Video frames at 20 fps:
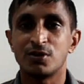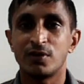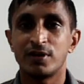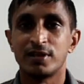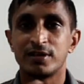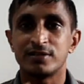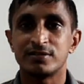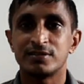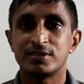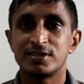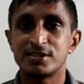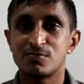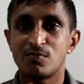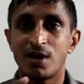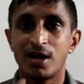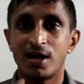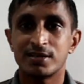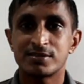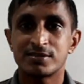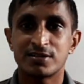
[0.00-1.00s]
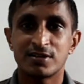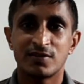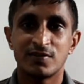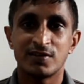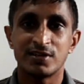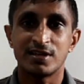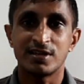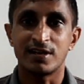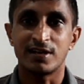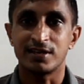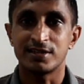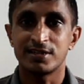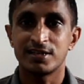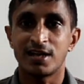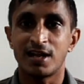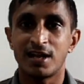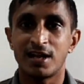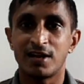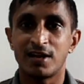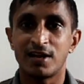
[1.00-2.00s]
join his master with
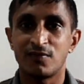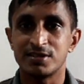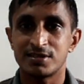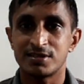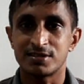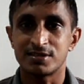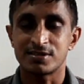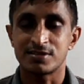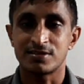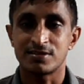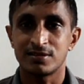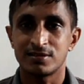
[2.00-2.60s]
another adventurous